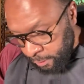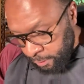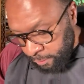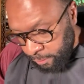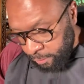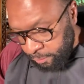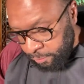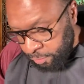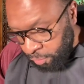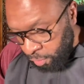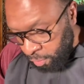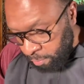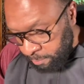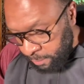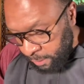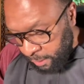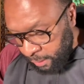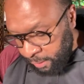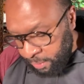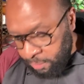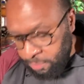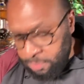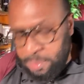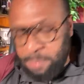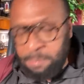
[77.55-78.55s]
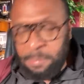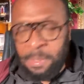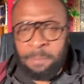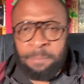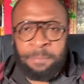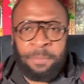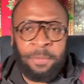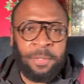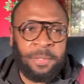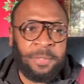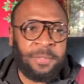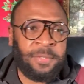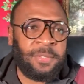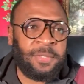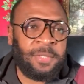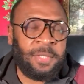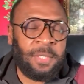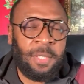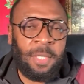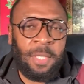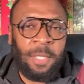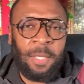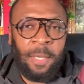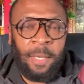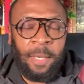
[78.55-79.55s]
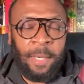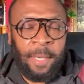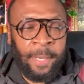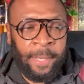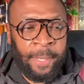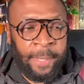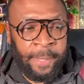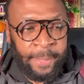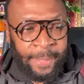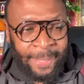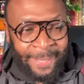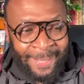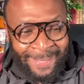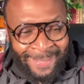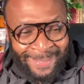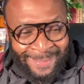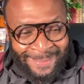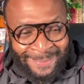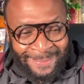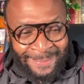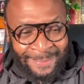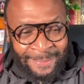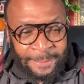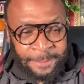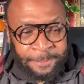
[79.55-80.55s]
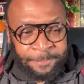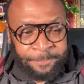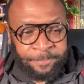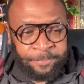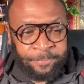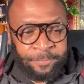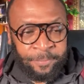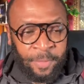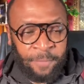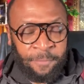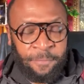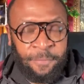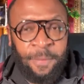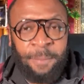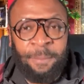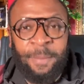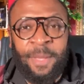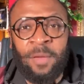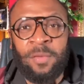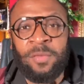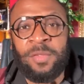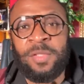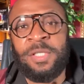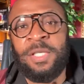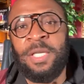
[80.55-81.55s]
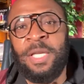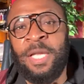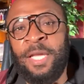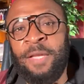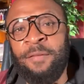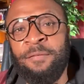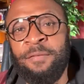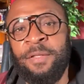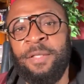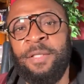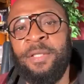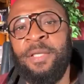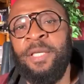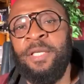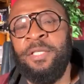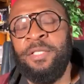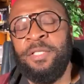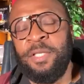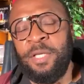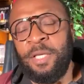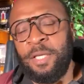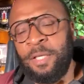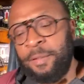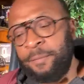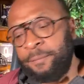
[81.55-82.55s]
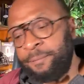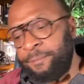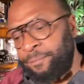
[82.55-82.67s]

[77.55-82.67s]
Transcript: the term that I use in my books uh, is female slave conditioning.